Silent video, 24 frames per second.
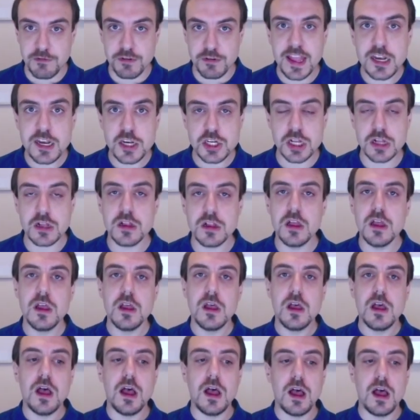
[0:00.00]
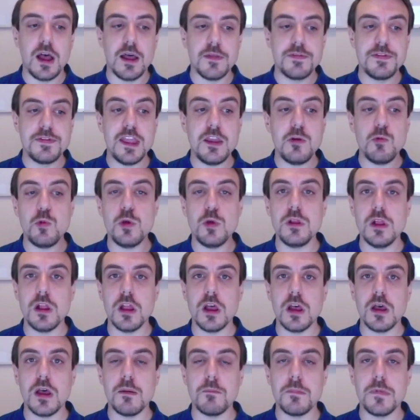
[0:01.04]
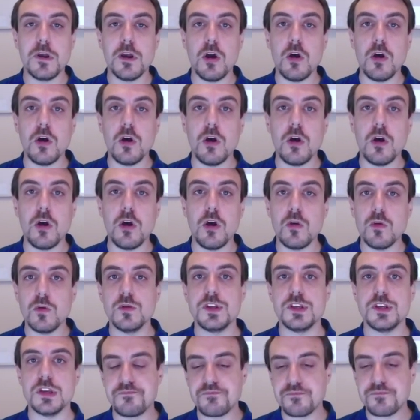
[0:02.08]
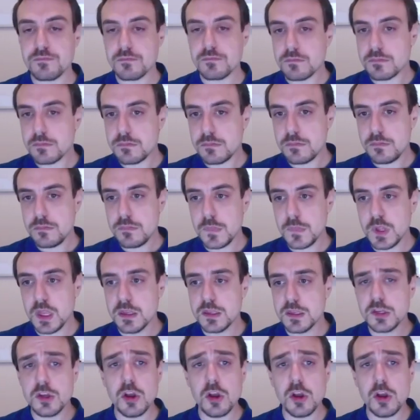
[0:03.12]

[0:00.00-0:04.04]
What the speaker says: credential they will cause some